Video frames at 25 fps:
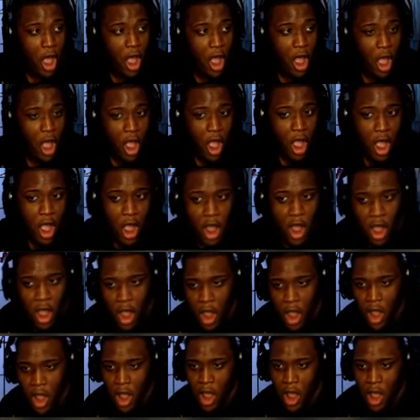
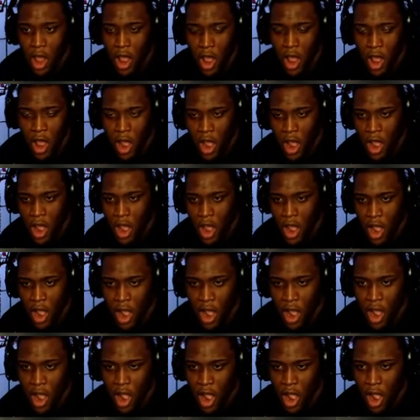
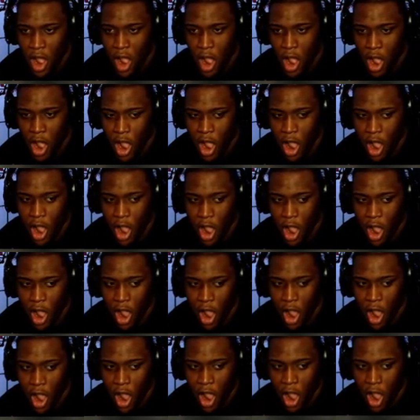
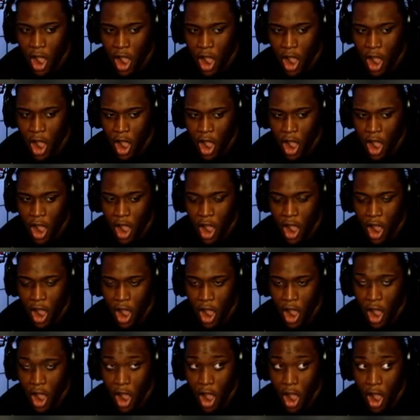
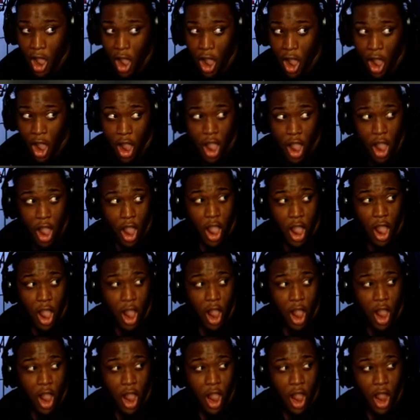
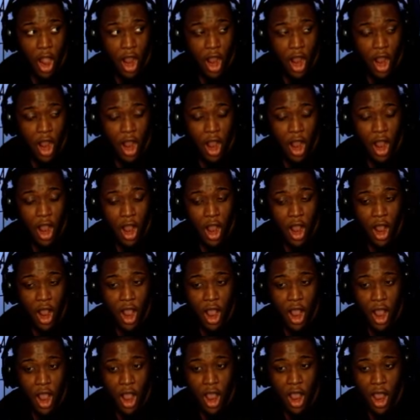
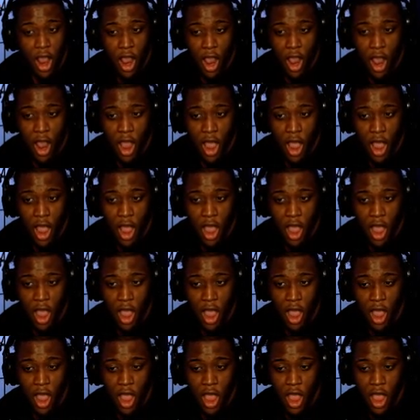
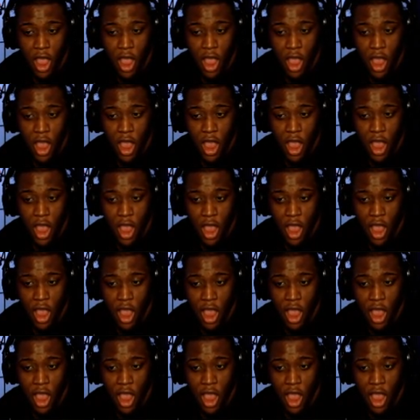This person isn't speaking.